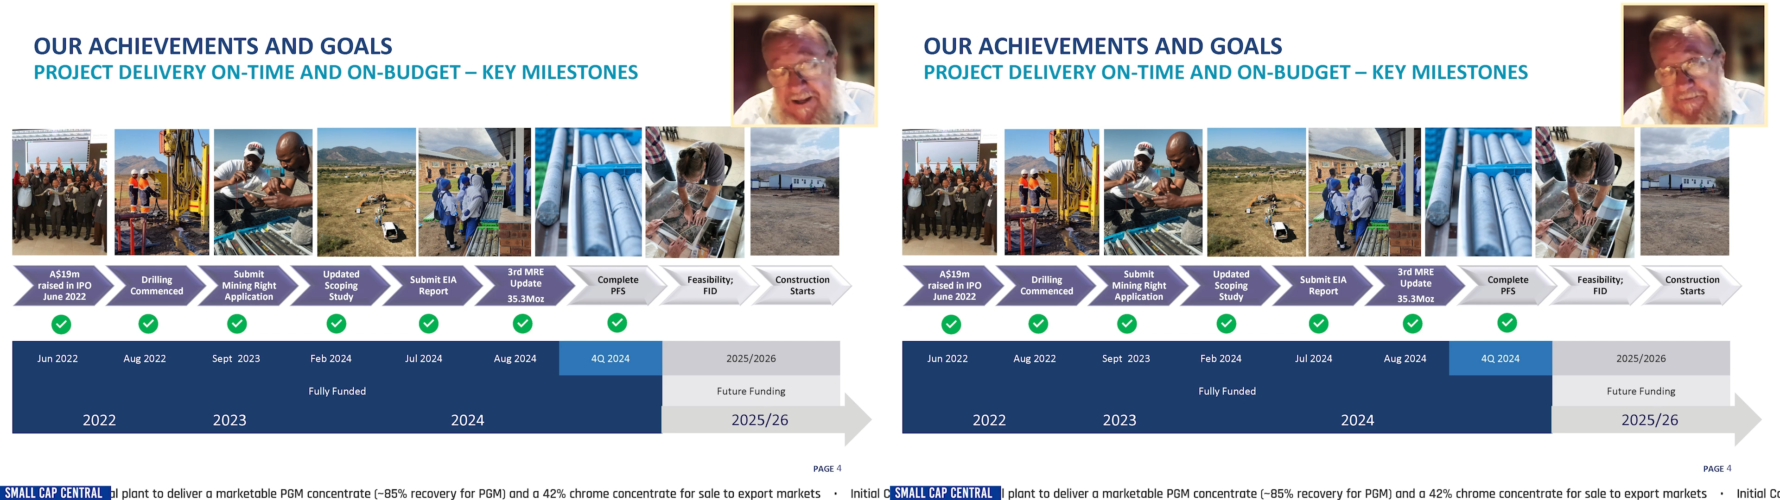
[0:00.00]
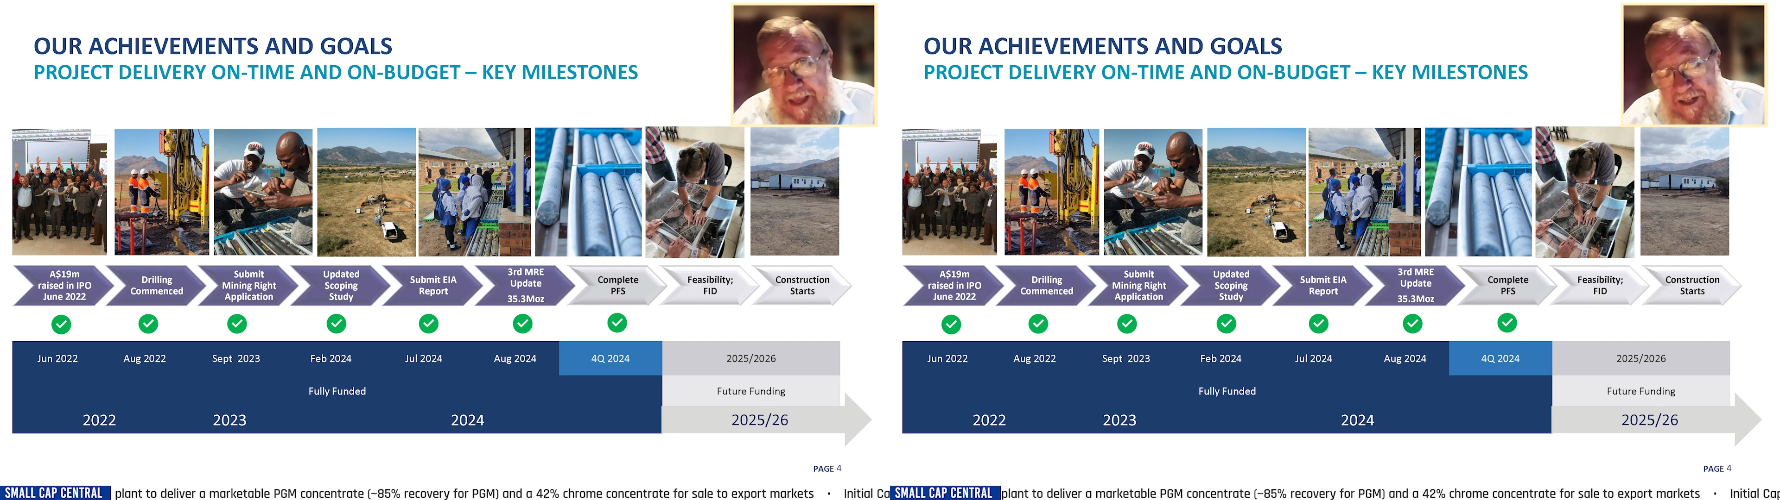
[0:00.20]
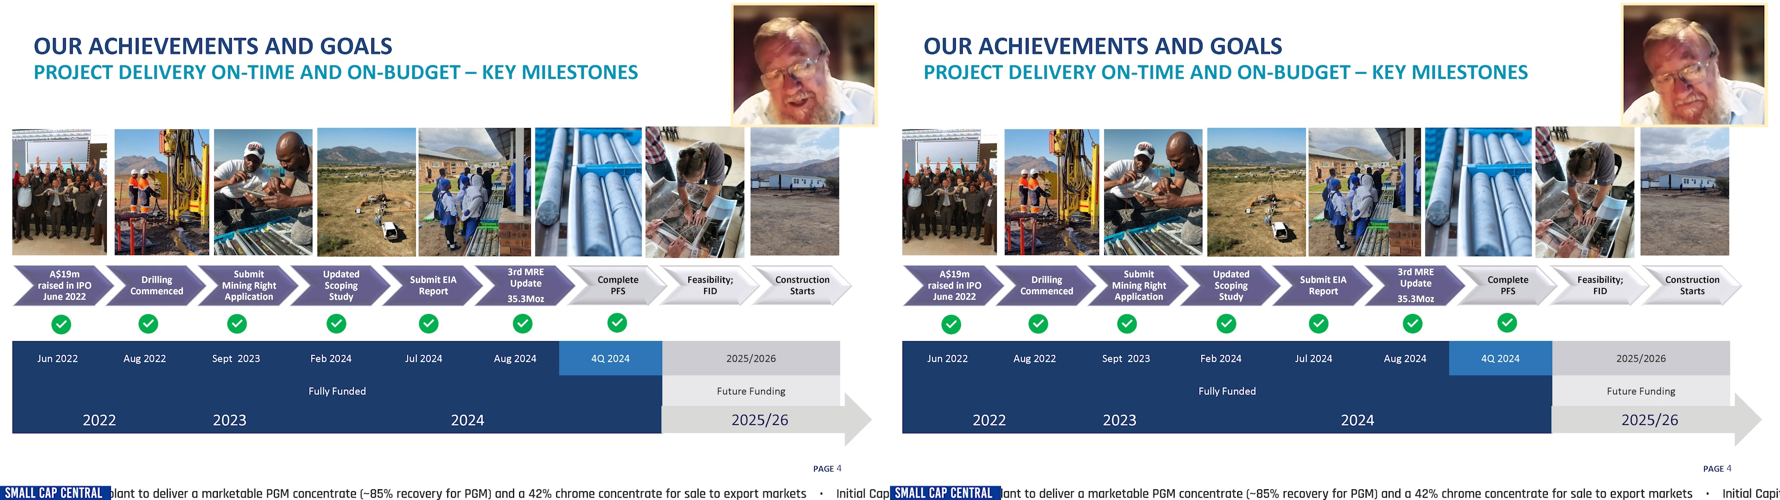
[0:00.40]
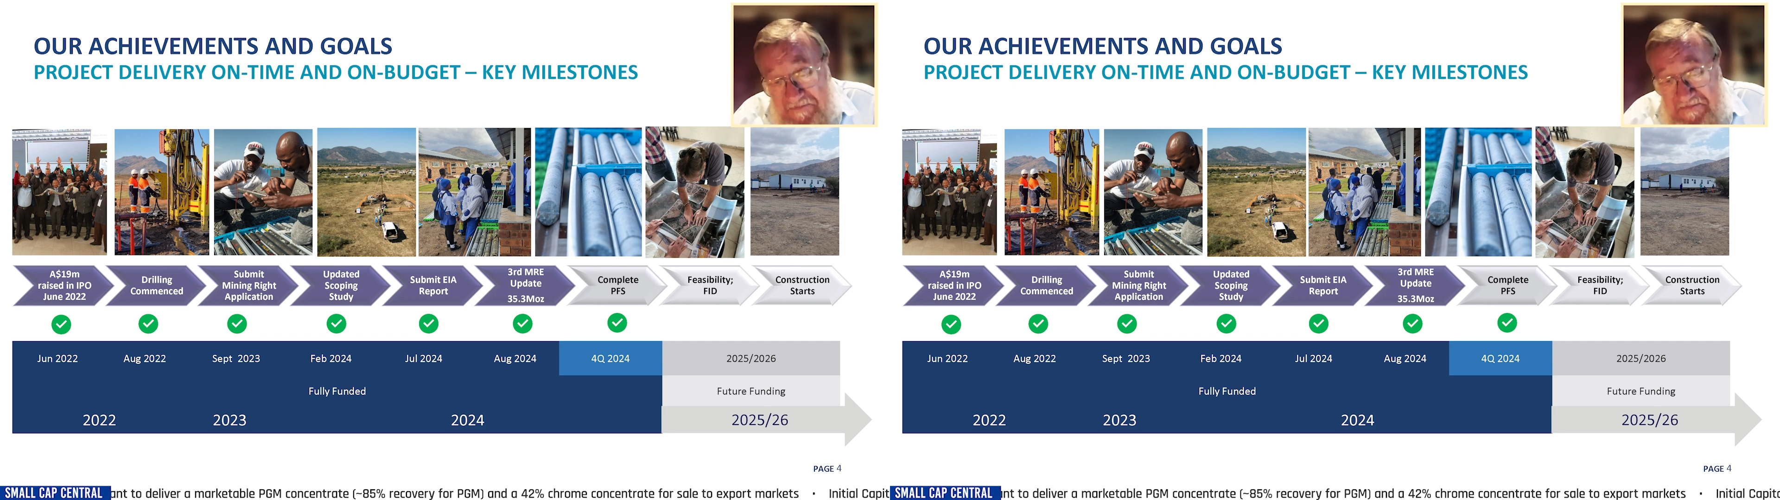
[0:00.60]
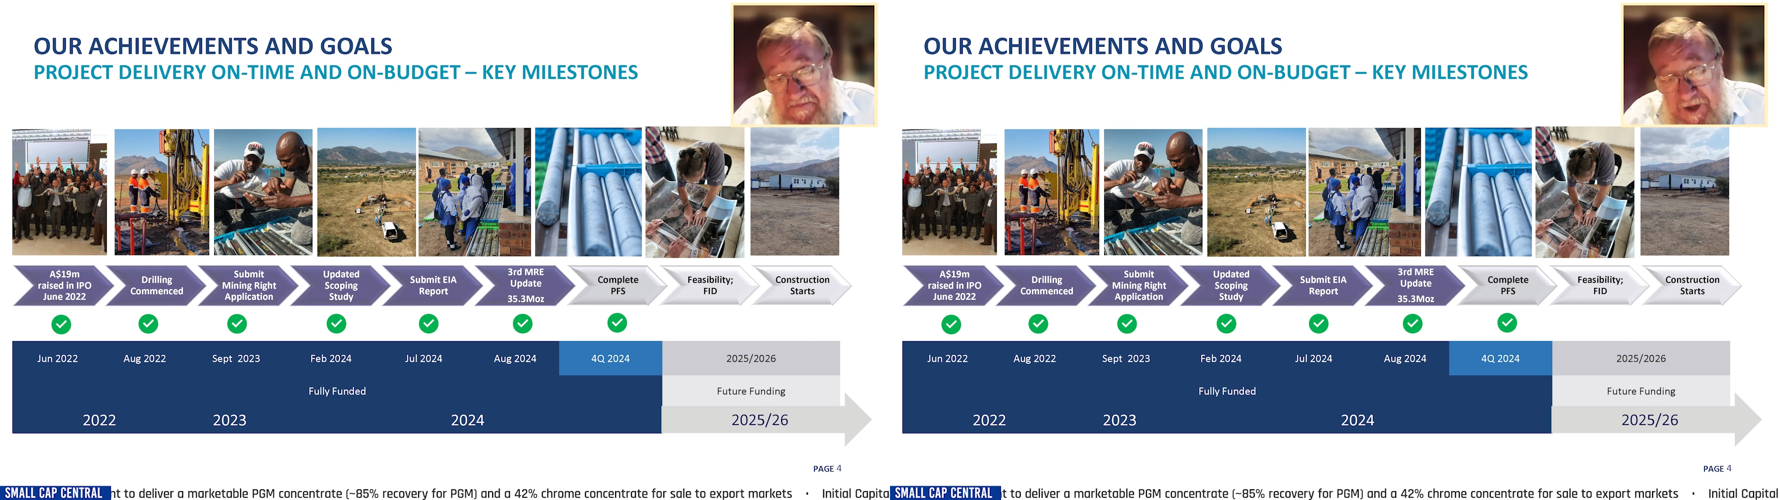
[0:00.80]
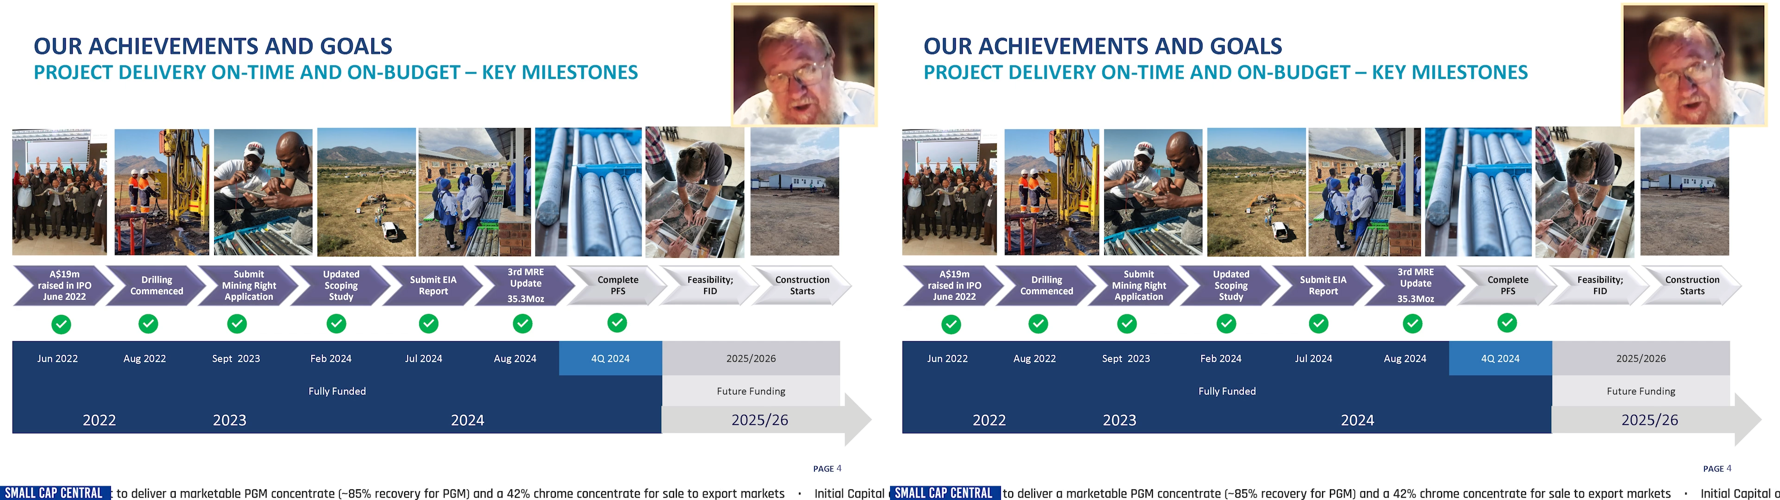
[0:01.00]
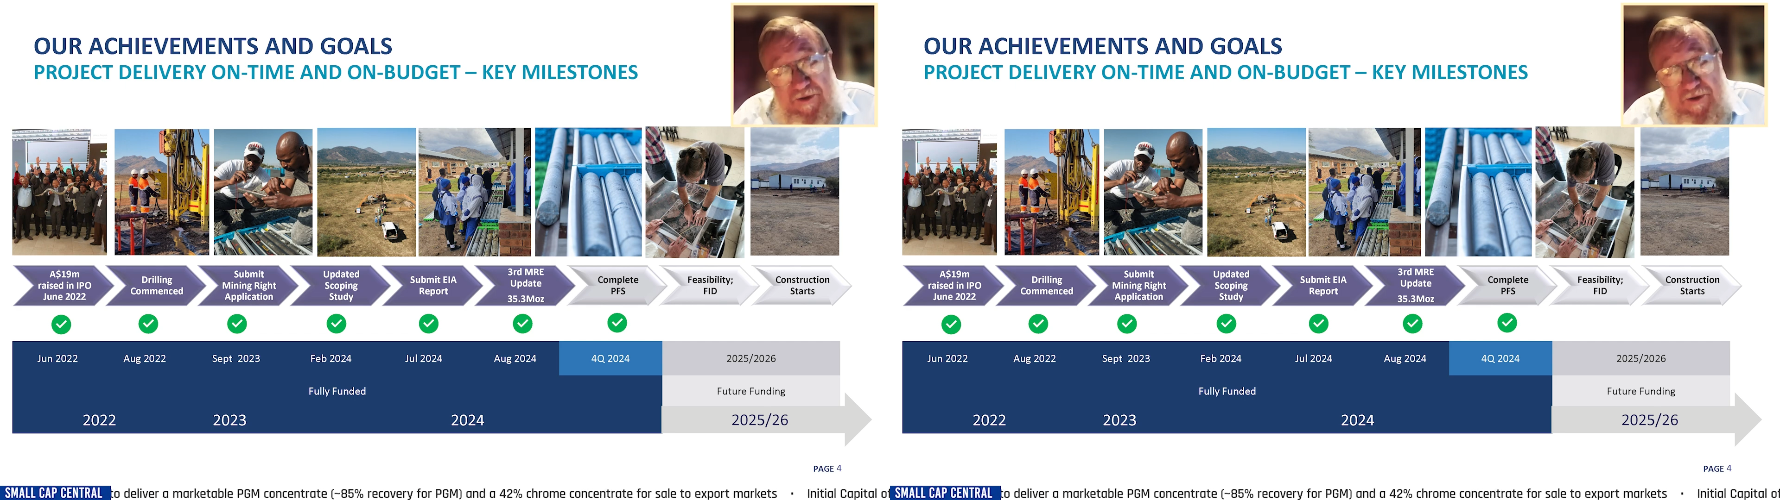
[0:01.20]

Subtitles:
That's not